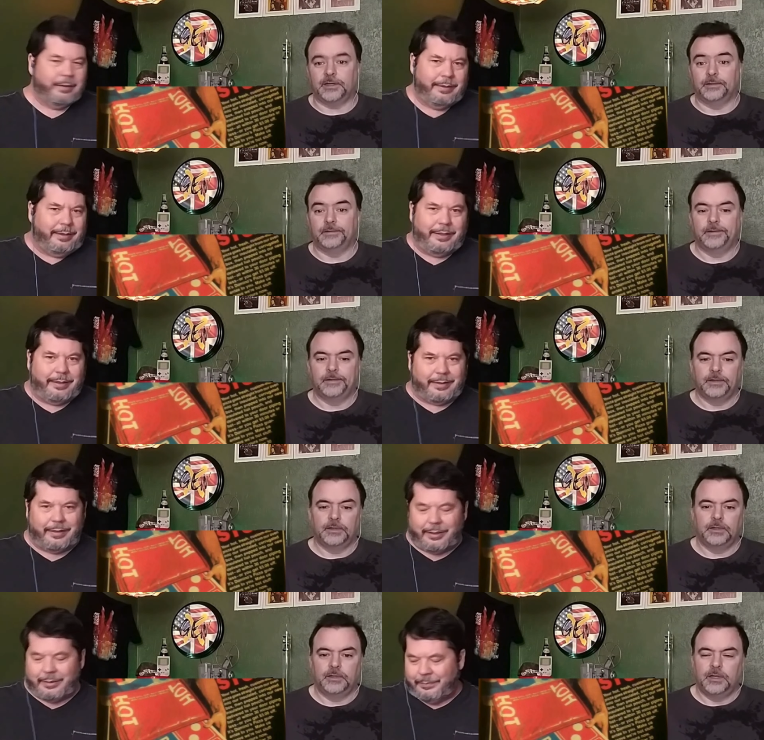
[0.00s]
Speaker 1: It's like,
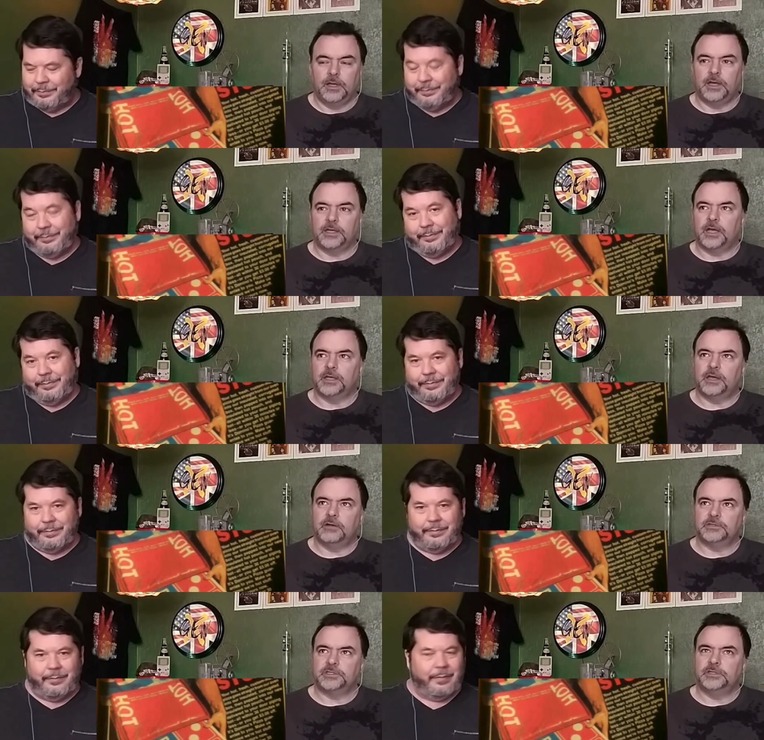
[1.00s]
I
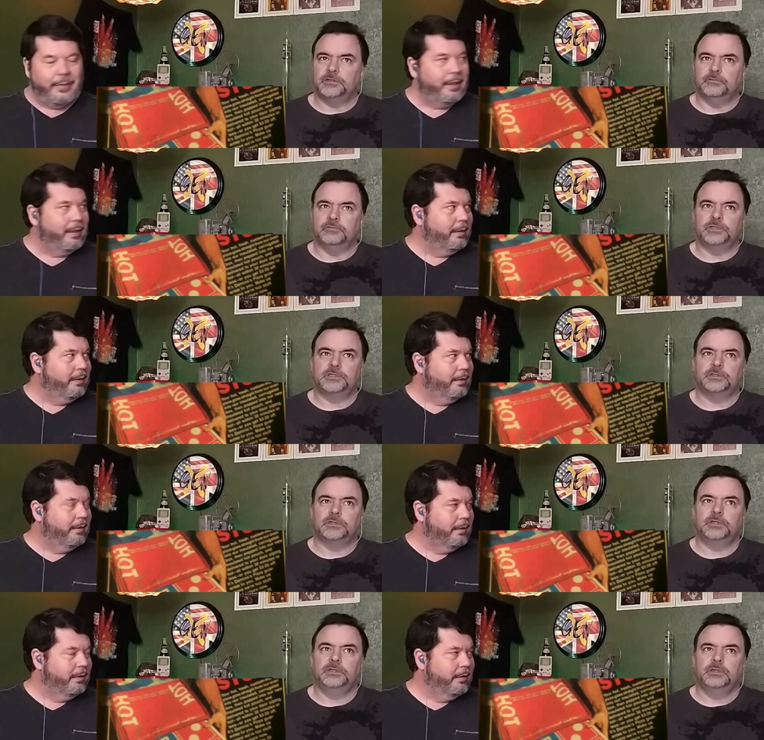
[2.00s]
guarantee you
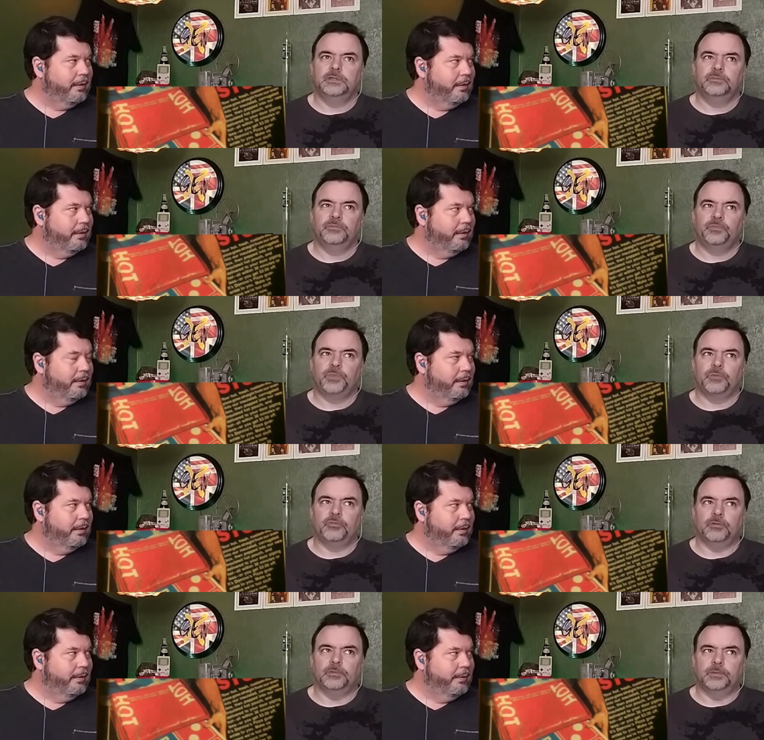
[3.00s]
recently,
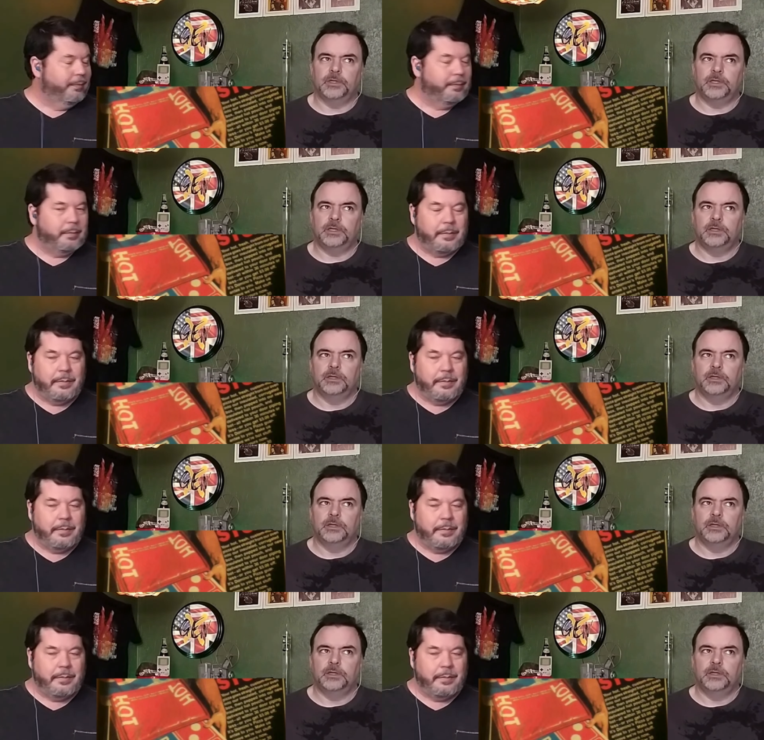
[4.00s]
probably